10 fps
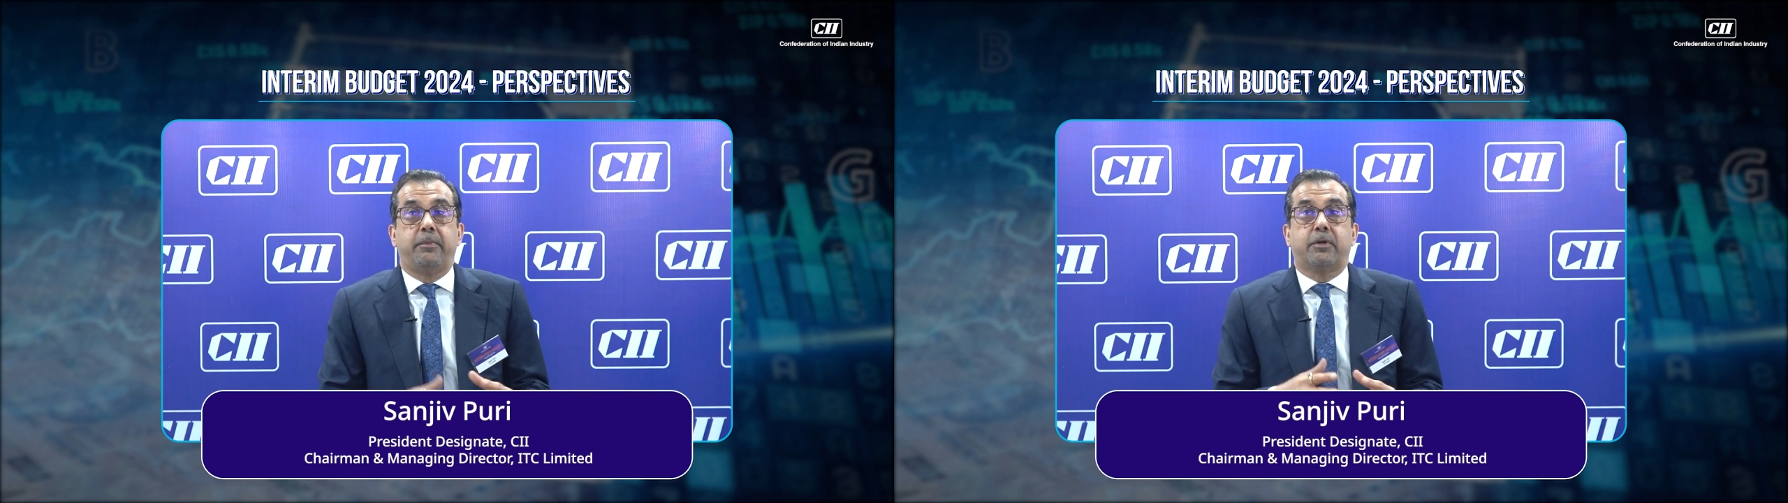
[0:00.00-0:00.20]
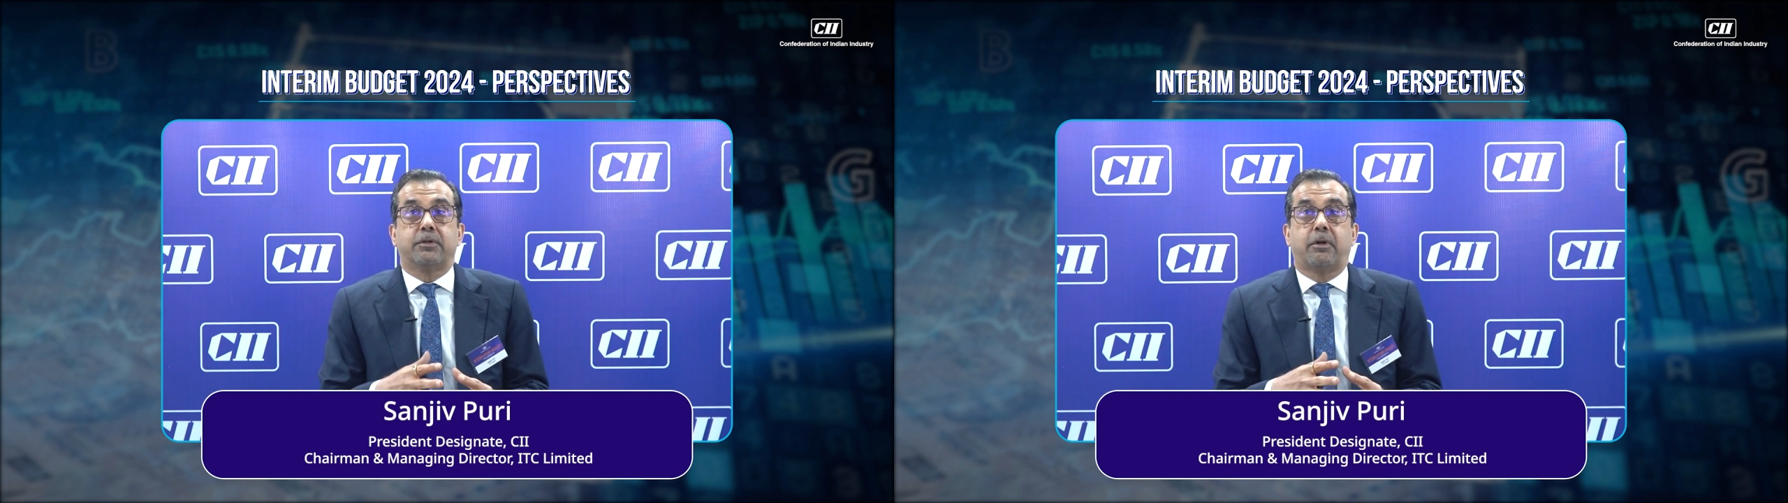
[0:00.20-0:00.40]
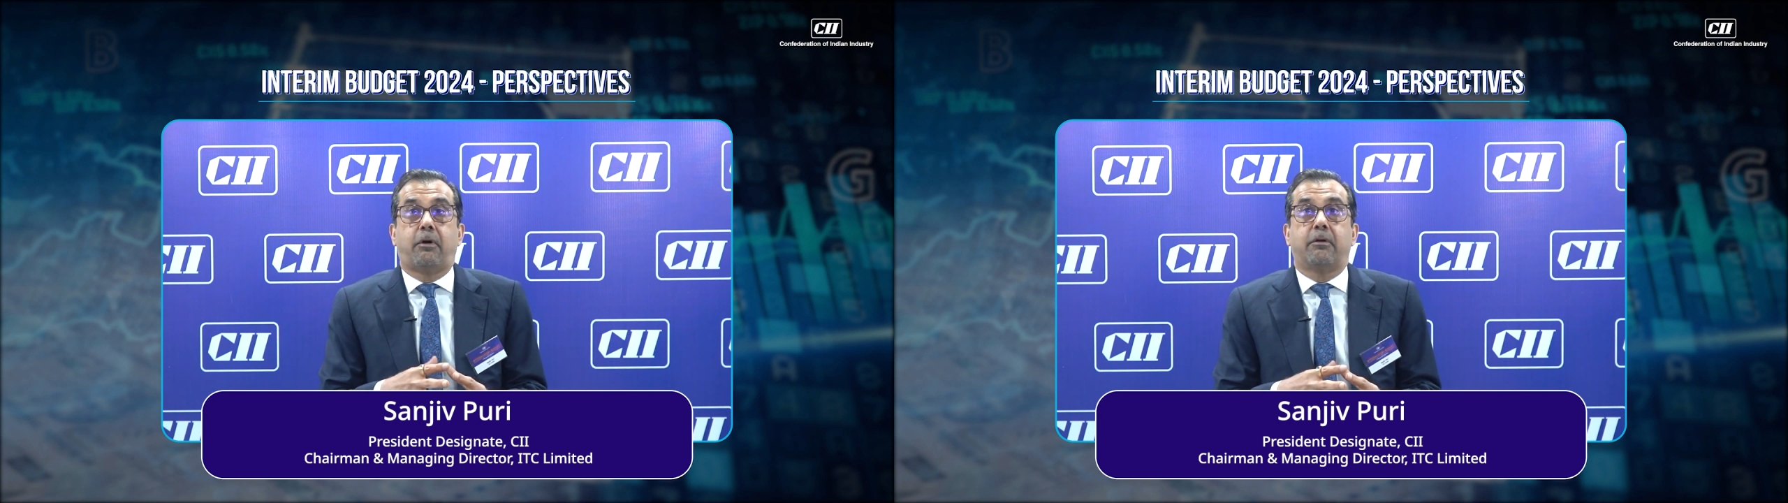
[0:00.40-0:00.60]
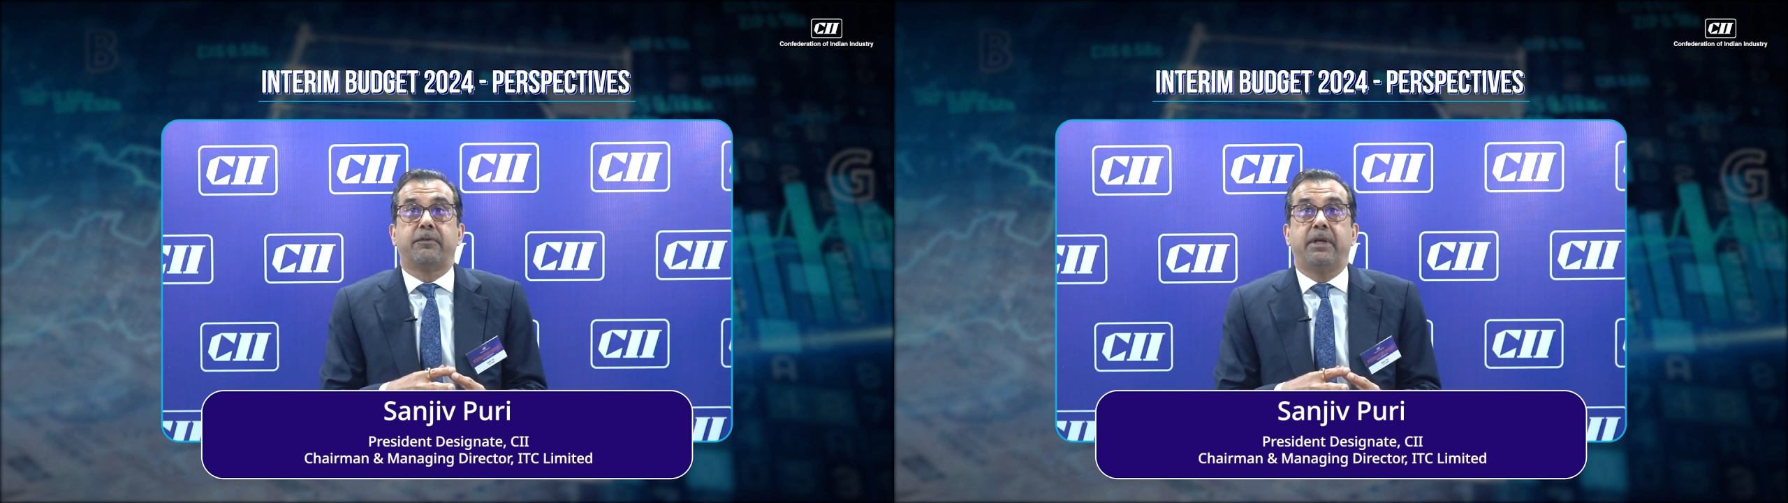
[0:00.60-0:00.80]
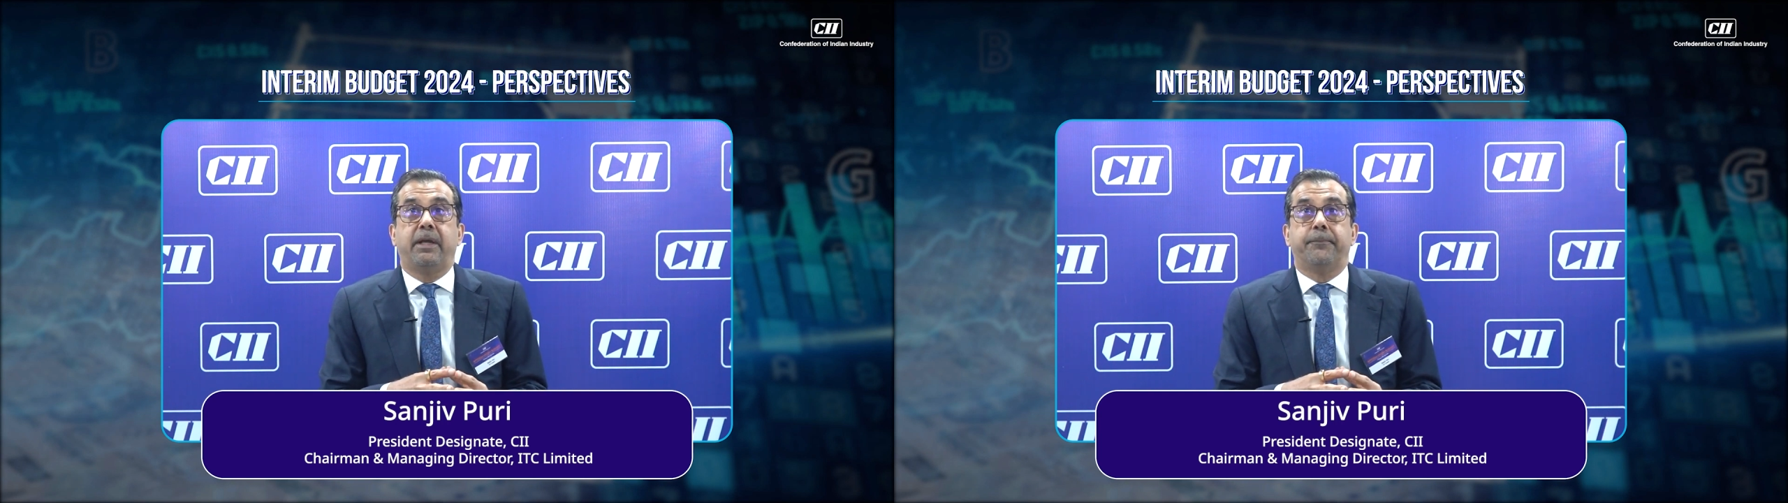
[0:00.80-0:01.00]
because a
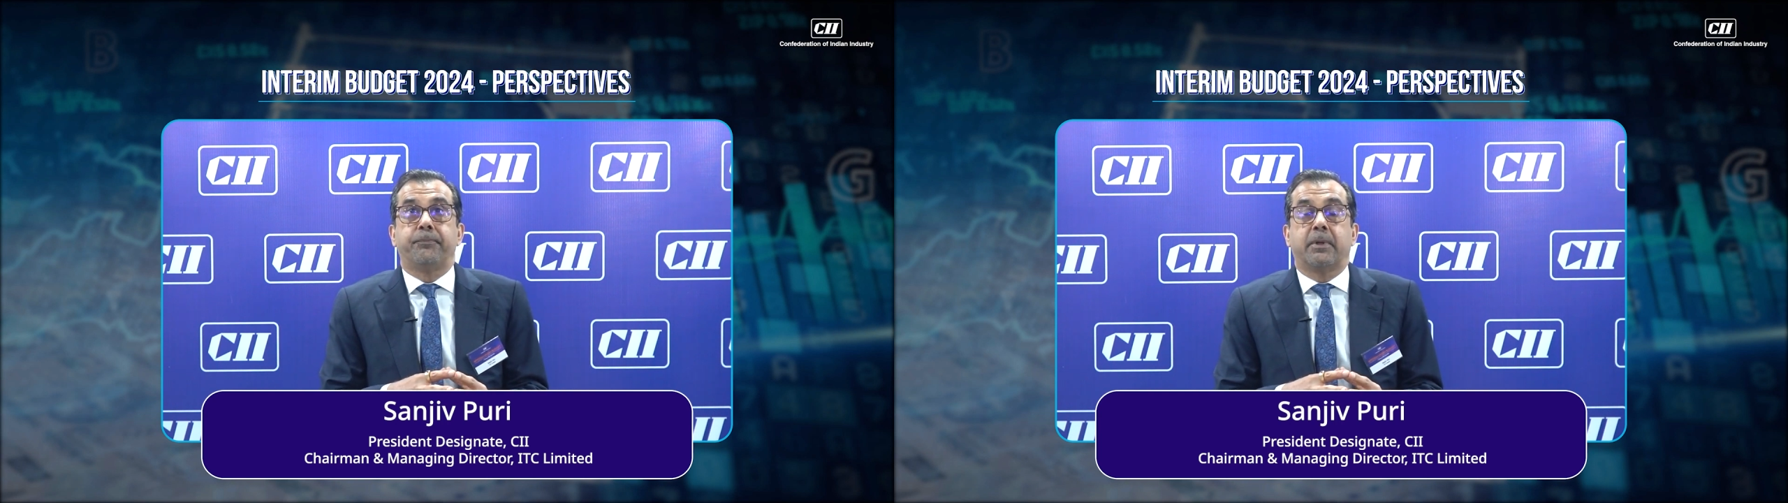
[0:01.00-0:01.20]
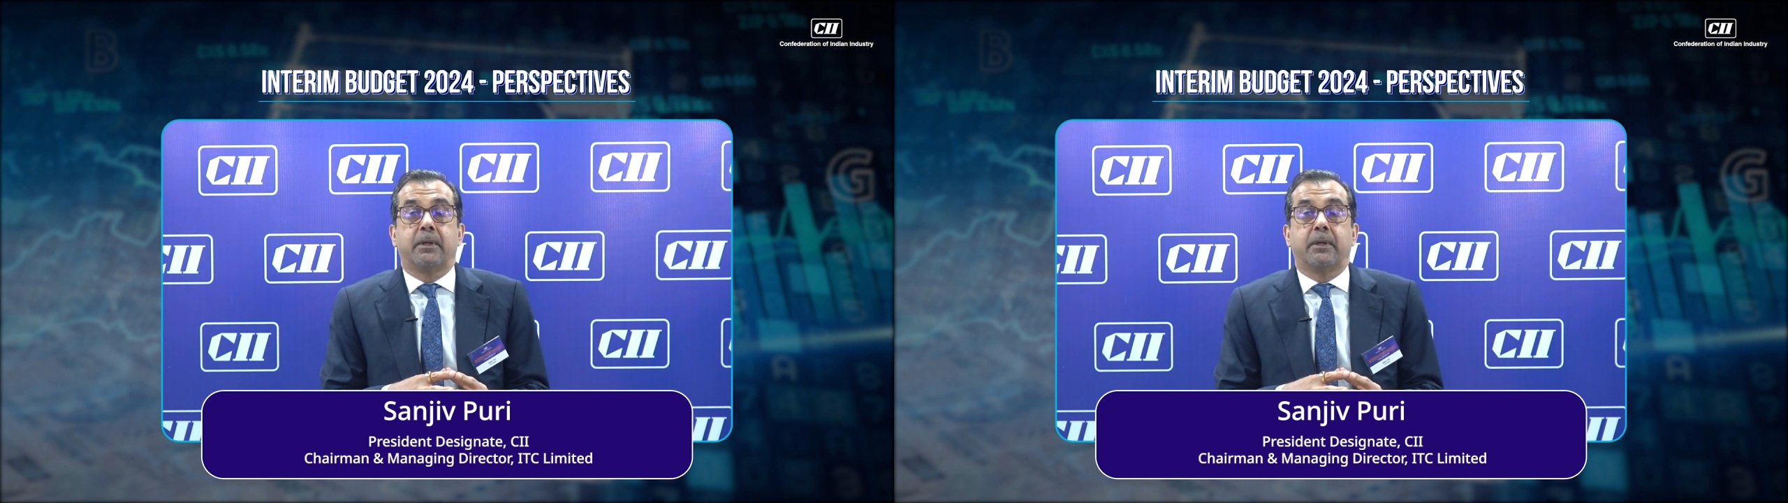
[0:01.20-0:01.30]
lot of the